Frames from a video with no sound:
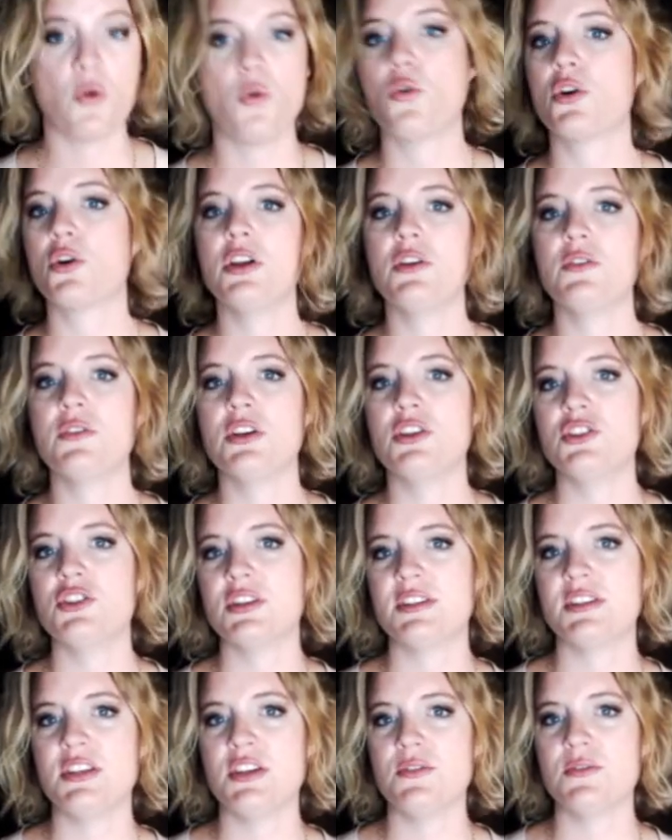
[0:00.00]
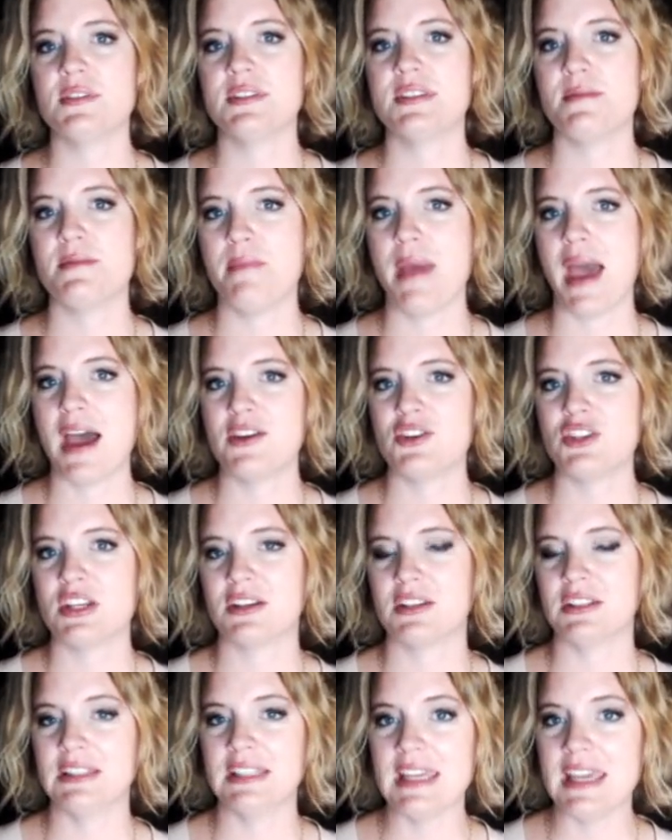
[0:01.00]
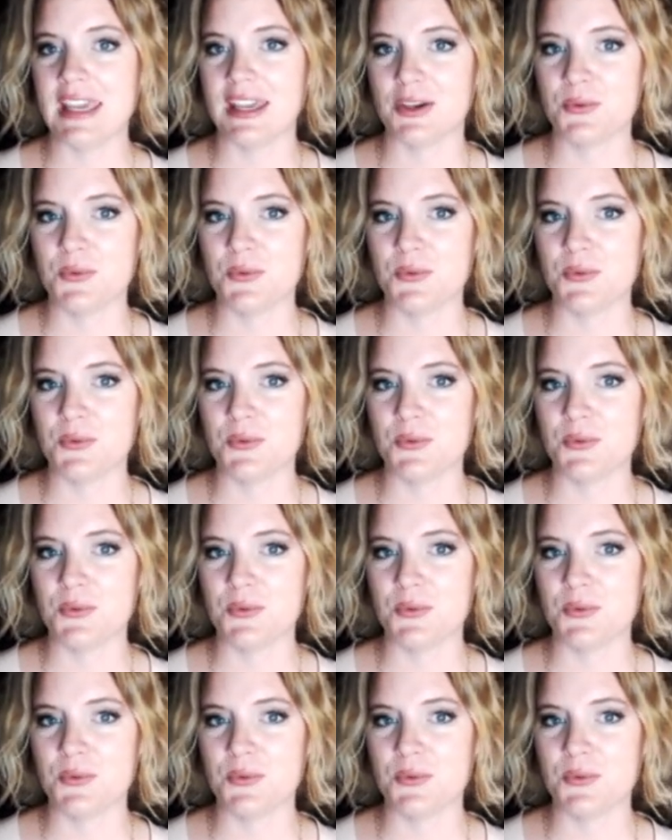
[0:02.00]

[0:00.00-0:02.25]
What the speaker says: or you can just use the magic link,